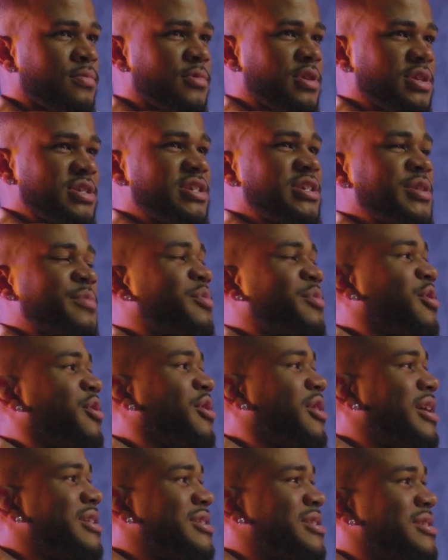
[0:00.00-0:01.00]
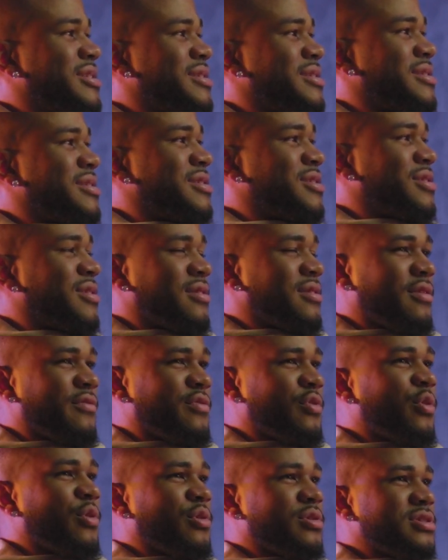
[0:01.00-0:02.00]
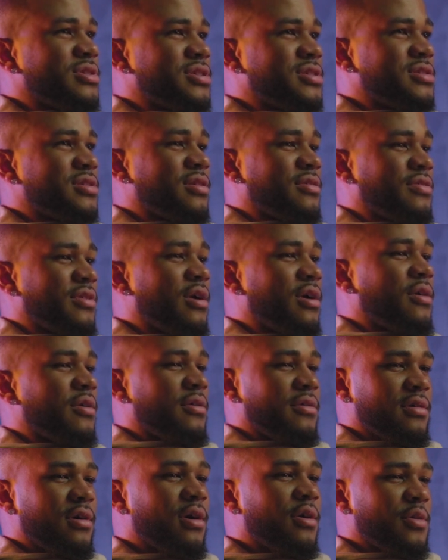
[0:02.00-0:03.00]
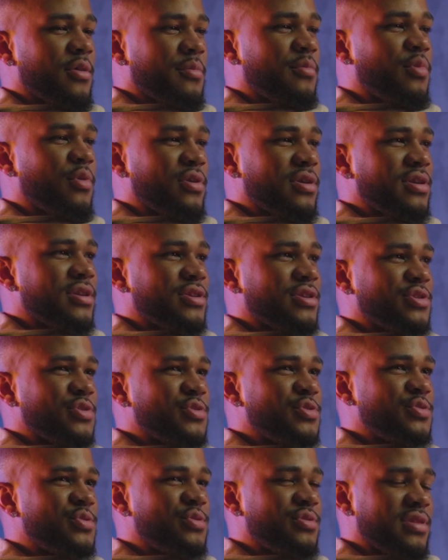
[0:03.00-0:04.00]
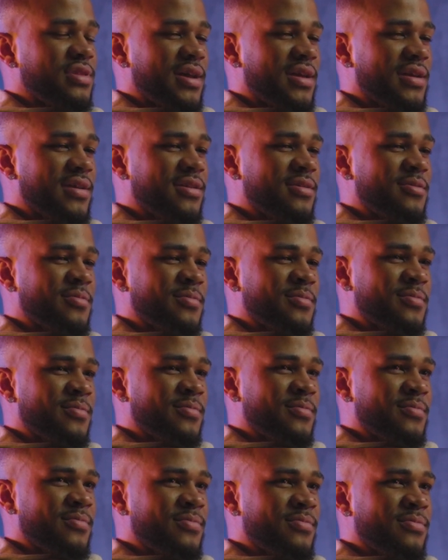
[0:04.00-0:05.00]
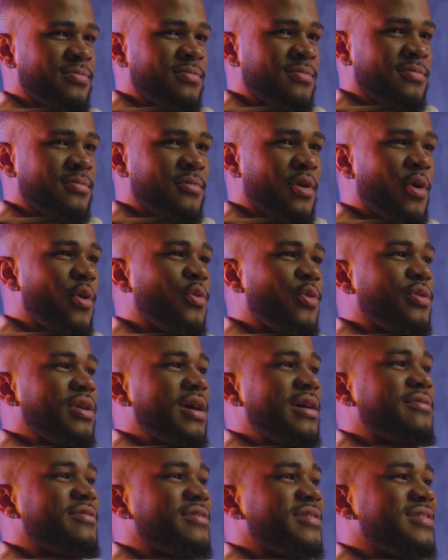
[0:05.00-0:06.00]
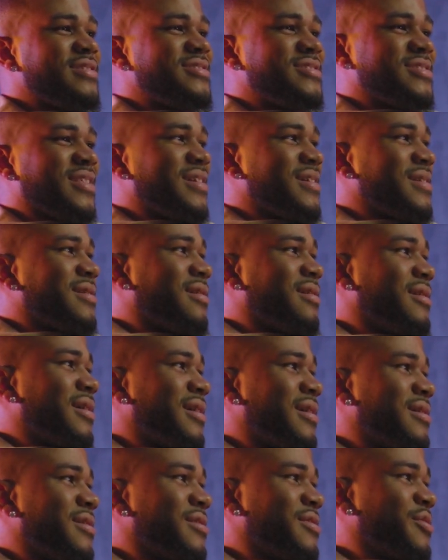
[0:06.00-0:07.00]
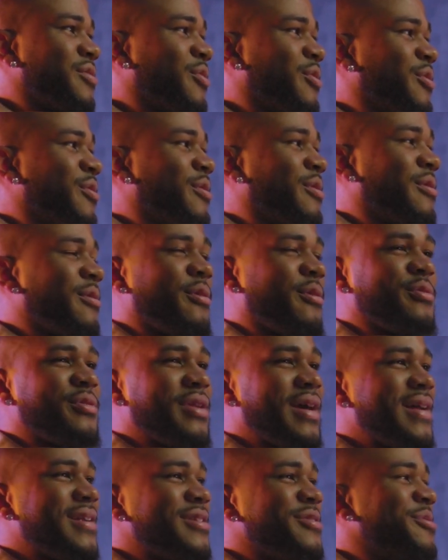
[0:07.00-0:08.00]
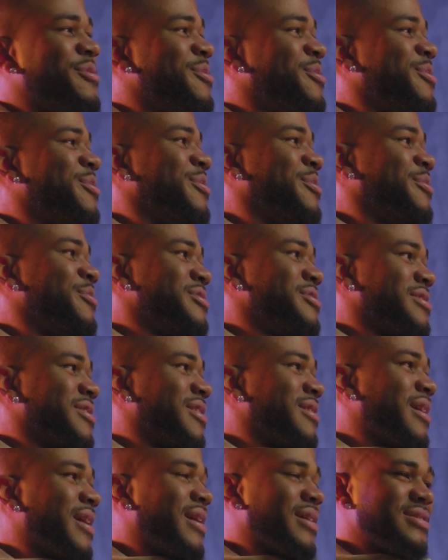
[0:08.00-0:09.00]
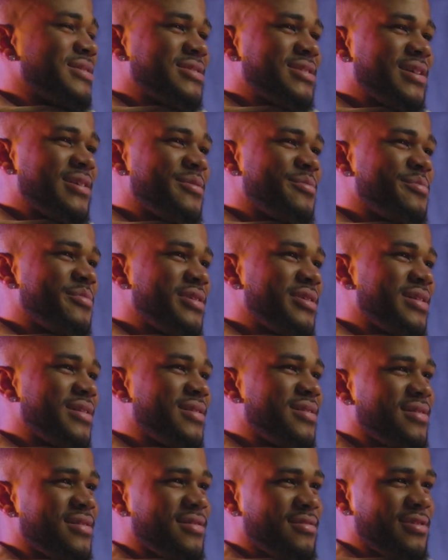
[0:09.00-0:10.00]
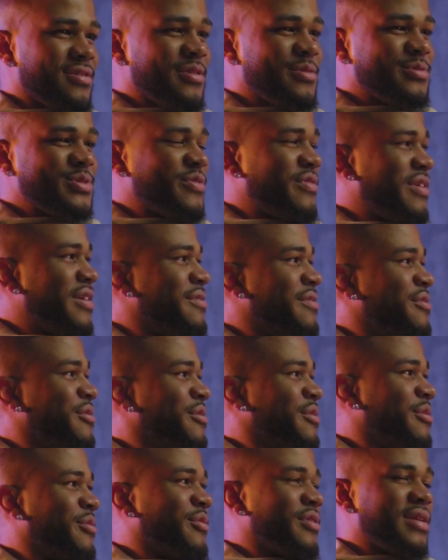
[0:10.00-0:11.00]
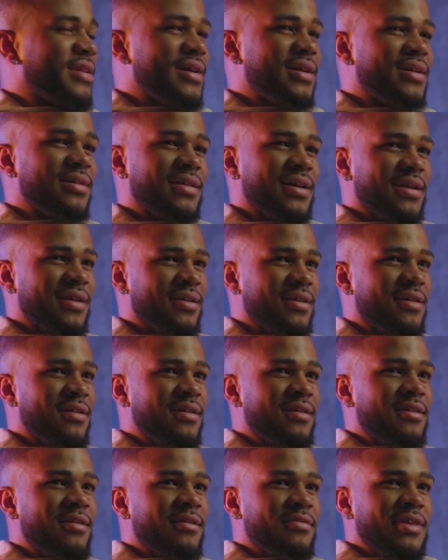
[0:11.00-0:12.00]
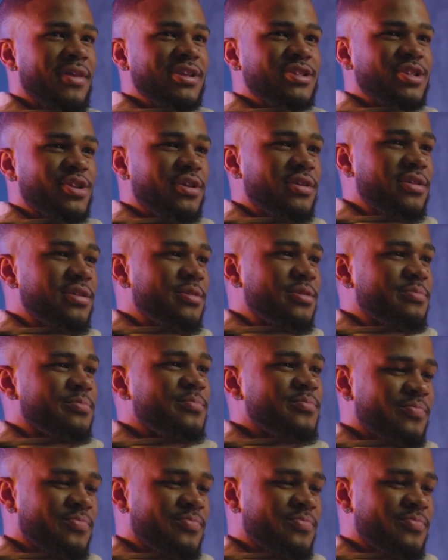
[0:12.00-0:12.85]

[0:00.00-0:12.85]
the simple lessons, of course, there are important too, like, oh, David slayed Goliath, or oh, Daniel was in the lion's den, but he was faithful and whatnot. Like, that's good.